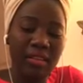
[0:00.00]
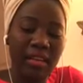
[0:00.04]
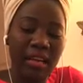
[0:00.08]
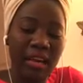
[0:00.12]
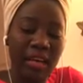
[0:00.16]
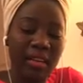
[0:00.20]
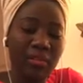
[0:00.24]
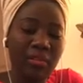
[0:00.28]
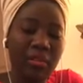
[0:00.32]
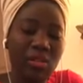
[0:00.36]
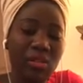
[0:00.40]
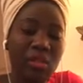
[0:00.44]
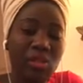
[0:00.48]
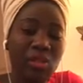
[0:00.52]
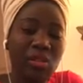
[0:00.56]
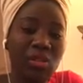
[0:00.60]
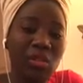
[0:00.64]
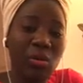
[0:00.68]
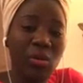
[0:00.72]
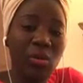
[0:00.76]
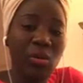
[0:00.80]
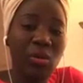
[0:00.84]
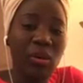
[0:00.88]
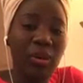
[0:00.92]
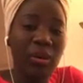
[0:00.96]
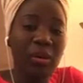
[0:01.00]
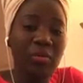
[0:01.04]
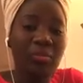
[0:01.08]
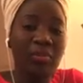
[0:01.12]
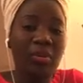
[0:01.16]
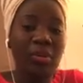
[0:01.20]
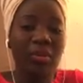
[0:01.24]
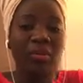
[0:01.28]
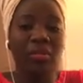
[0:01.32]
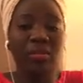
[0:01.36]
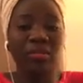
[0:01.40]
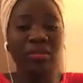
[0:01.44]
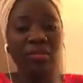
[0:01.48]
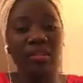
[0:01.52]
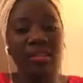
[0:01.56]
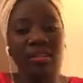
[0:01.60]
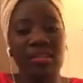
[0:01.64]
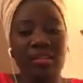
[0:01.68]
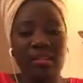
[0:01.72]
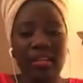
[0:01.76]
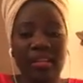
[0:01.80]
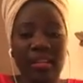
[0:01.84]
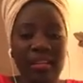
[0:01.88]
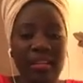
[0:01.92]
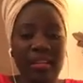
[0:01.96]
I would talk about
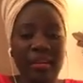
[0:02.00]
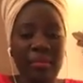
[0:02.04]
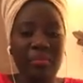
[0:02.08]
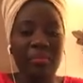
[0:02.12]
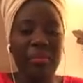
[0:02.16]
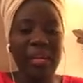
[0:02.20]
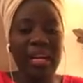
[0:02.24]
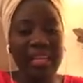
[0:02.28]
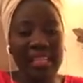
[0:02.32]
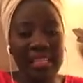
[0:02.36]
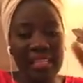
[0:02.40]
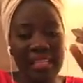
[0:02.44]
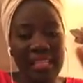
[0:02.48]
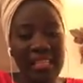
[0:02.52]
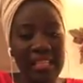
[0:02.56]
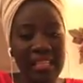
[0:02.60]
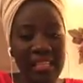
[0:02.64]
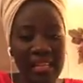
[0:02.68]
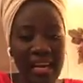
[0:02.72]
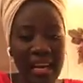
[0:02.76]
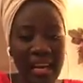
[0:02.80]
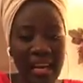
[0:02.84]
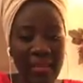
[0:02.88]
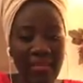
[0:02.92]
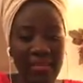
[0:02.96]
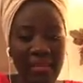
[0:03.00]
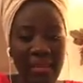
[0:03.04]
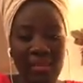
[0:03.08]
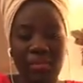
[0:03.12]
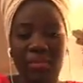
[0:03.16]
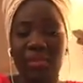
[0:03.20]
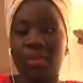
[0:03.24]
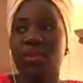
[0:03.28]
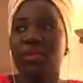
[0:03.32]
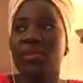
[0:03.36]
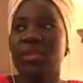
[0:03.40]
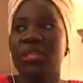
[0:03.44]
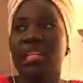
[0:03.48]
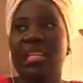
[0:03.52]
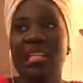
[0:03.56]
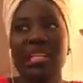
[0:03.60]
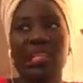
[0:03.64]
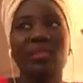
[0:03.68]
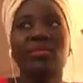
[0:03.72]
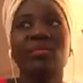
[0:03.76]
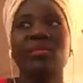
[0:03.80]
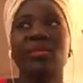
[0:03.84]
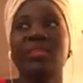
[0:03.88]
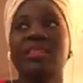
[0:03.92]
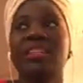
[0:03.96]
like Pakistan Army because that
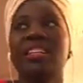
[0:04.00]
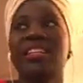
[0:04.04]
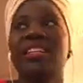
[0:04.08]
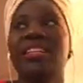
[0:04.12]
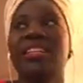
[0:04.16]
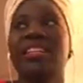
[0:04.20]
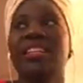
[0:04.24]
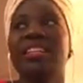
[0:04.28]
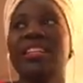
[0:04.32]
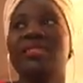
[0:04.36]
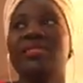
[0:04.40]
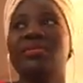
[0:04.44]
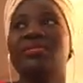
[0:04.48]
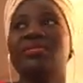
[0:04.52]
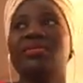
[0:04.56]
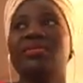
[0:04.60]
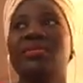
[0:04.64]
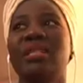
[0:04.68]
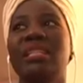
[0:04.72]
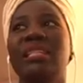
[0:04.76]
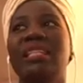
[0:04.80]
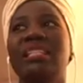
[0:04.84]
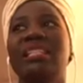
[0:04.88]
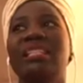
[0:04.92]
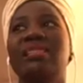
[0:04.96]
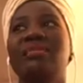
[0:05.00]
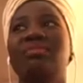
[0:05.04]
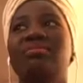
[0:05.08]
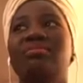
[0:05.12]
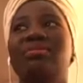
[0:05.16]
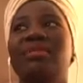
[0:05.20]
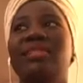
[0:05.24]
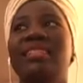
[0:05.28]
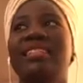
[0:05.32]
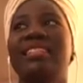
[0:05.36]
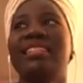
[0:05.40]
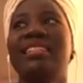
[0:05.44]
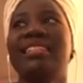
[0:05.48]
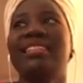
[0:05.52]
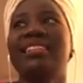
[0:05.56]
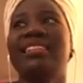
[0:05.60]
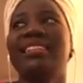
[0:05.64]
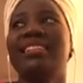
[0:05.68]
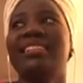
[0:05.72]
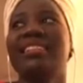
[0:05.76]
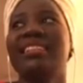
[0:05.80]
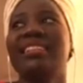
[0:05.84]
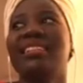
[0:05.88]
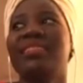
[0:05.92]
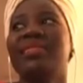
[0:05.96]
is one thing that has really,
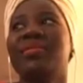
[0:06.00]
really,